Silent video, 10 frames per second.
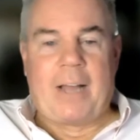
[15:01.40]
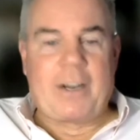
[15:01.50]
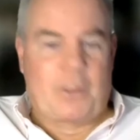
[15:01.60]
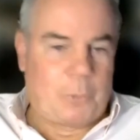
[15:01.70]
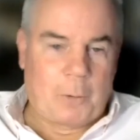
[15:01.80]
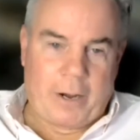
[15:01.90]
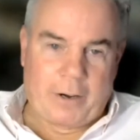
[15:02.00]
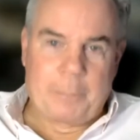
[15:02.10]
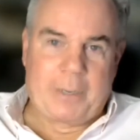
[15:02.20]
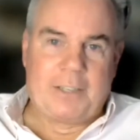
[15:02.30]
of the
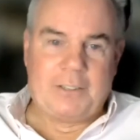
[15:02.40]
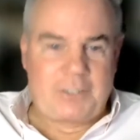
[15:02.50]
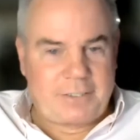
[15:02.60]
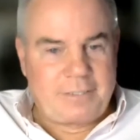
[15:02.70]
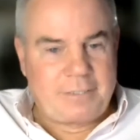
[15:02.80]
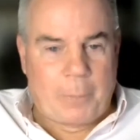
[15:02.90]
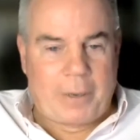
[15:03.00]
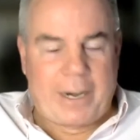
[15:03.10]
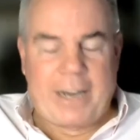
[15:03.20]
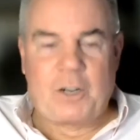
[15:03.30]
water because they were
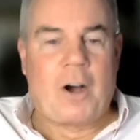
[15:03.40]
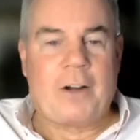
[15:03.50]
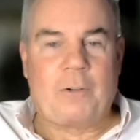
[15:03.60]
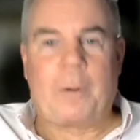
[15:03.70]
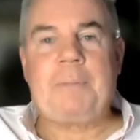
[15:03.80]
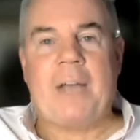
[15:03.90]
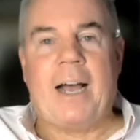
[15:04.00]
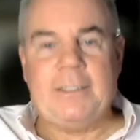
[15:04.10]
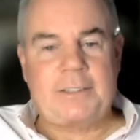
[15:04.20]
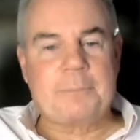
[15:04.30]
getting caught in riptides.